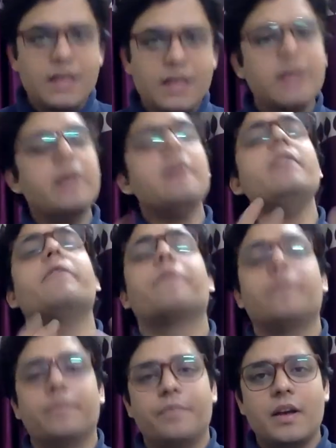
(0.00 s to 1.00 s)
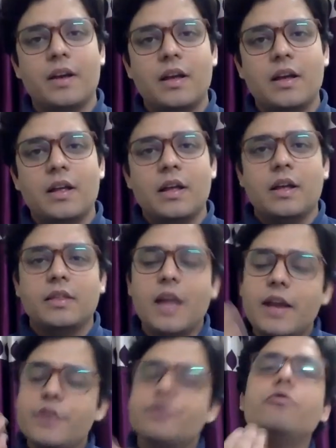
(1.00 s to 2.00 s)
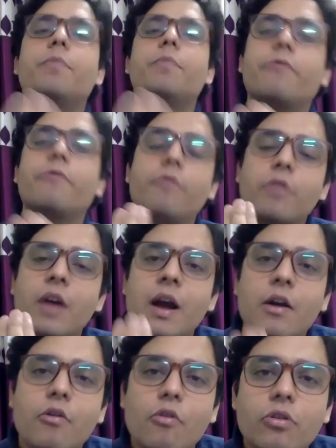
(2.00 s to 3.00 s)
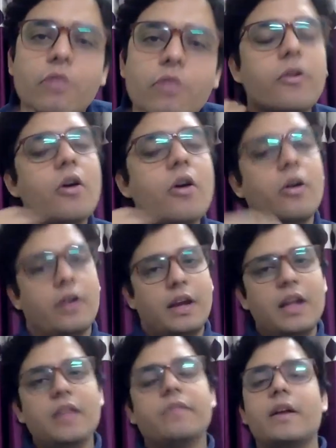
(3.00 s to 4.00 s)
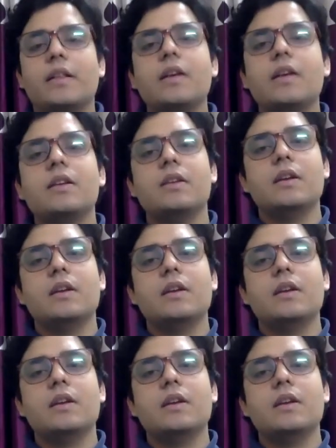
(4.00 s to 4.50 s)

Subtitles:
if the issue before a court of law is whether